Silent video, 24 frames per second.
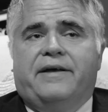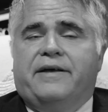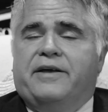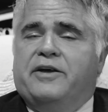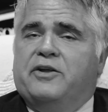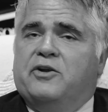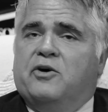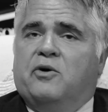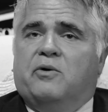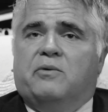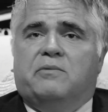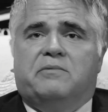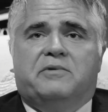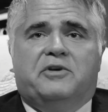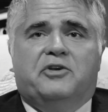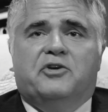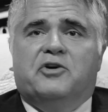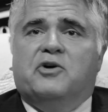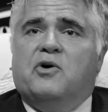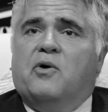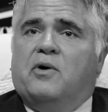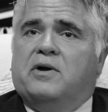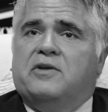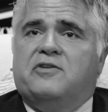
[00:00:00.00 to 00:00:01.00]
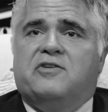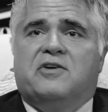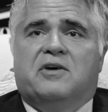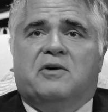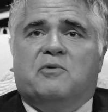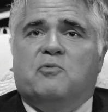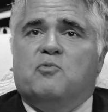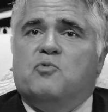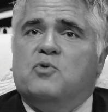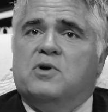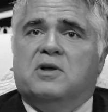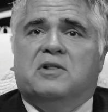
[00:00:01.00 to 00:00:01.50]
you know, you're going
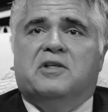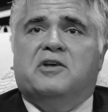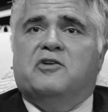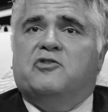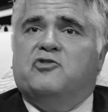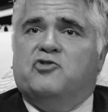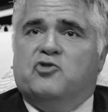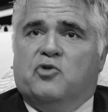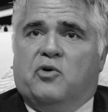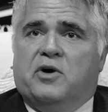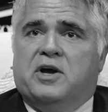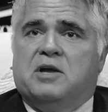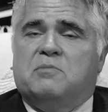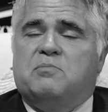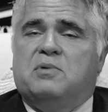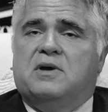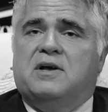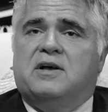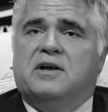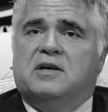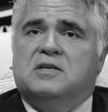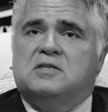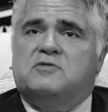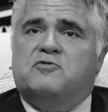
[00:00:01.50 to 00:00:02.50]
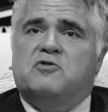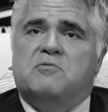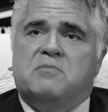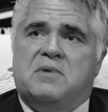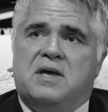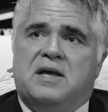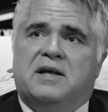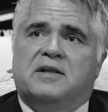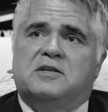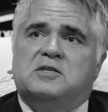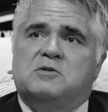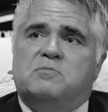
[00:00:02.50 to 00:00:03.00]
to really enjoy it because for
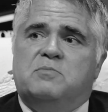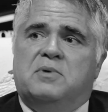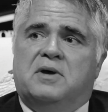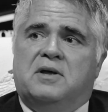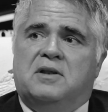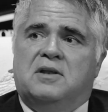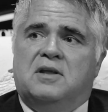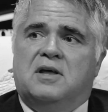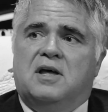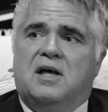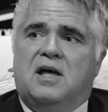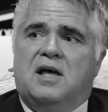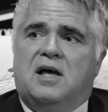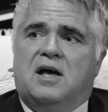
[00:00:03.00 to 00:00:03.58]
me, it's been